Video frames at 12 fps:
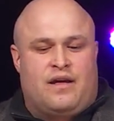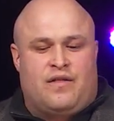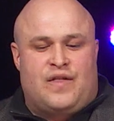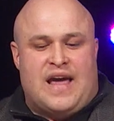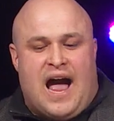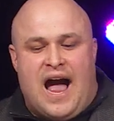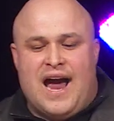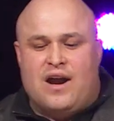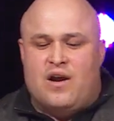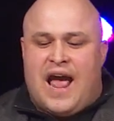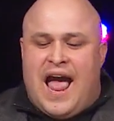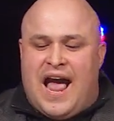the
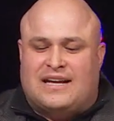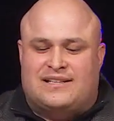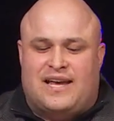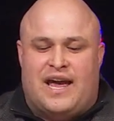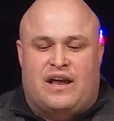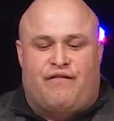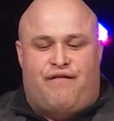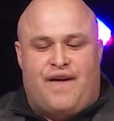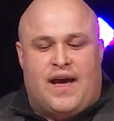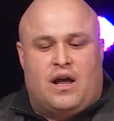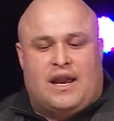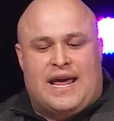iron axe head
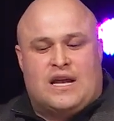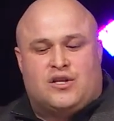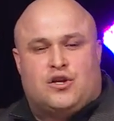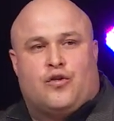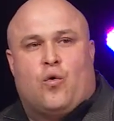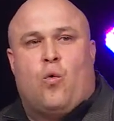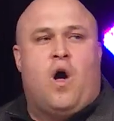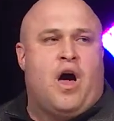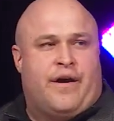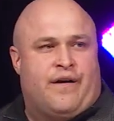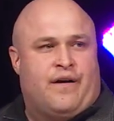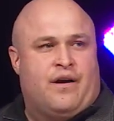fell into the
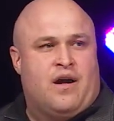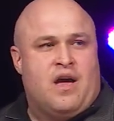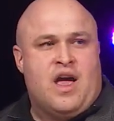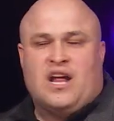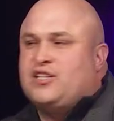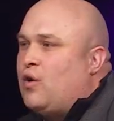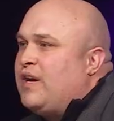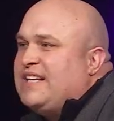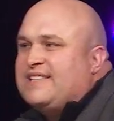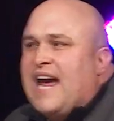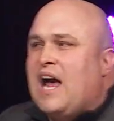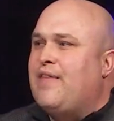water. And so he's
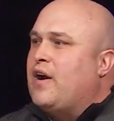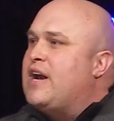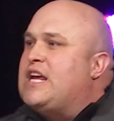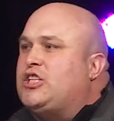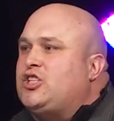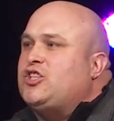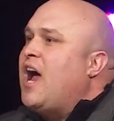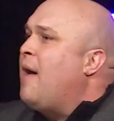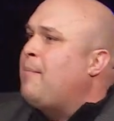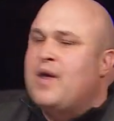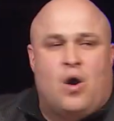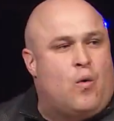down there and he's
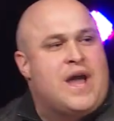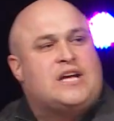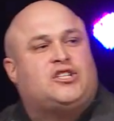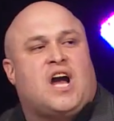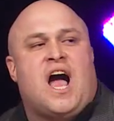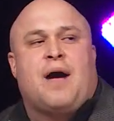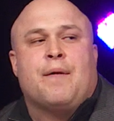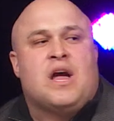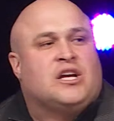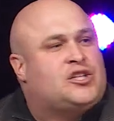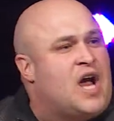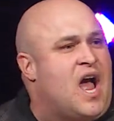chopping away, chop,
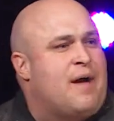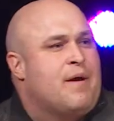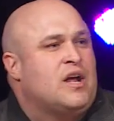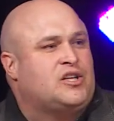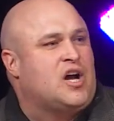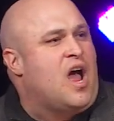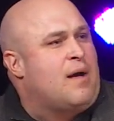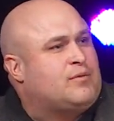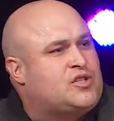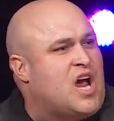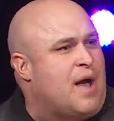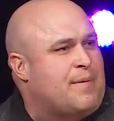chop, chop,
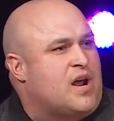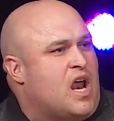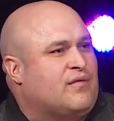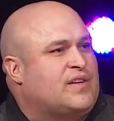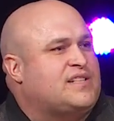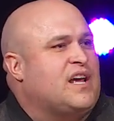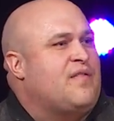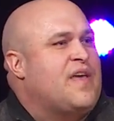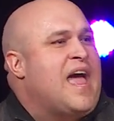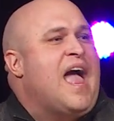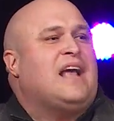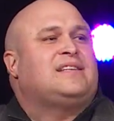chop. And all of a sudden
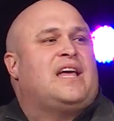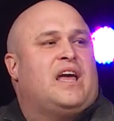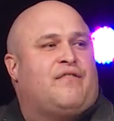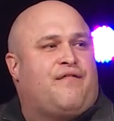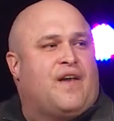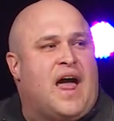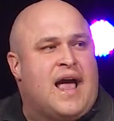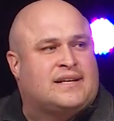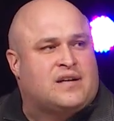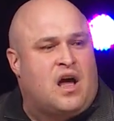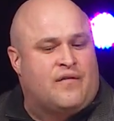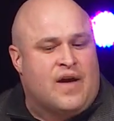the axe head flies
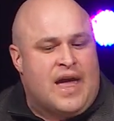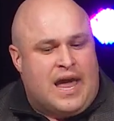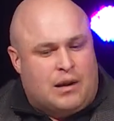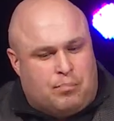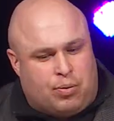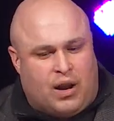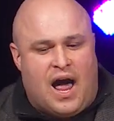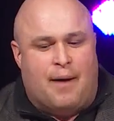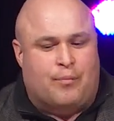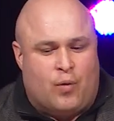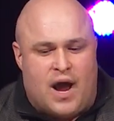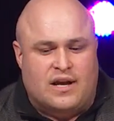off and
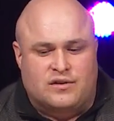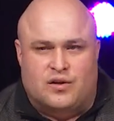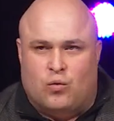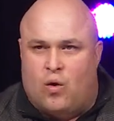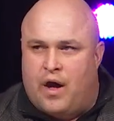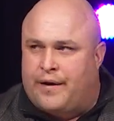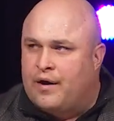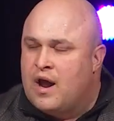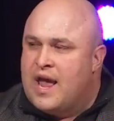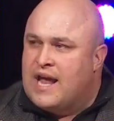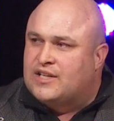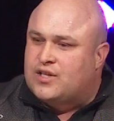plop right into the water.
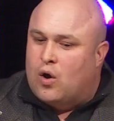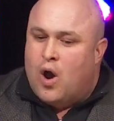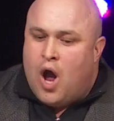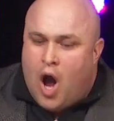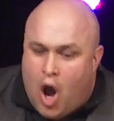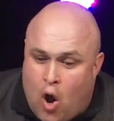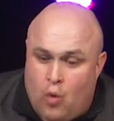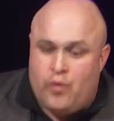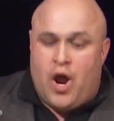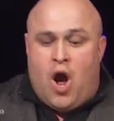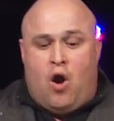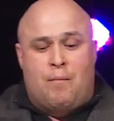And so, oh
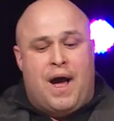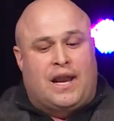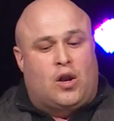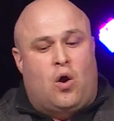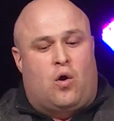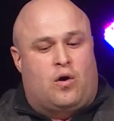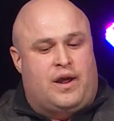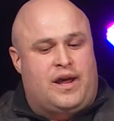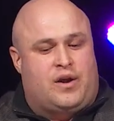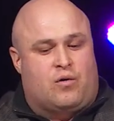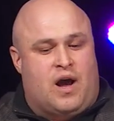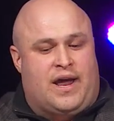no, my Lord, he
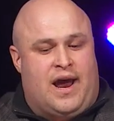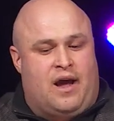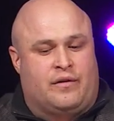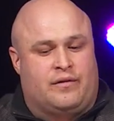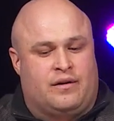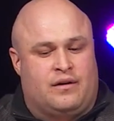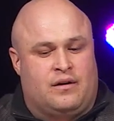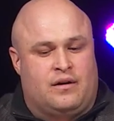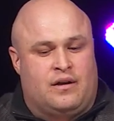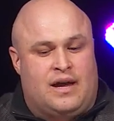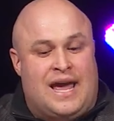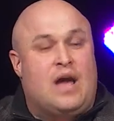cried out.
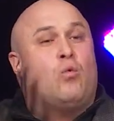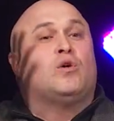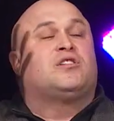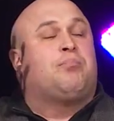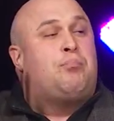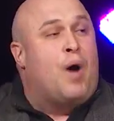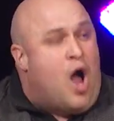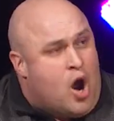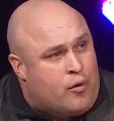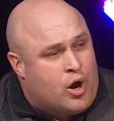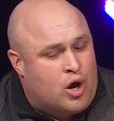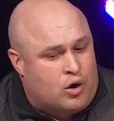It was
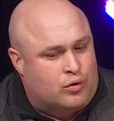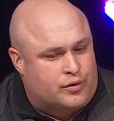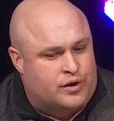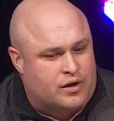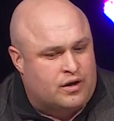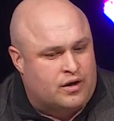borrowed.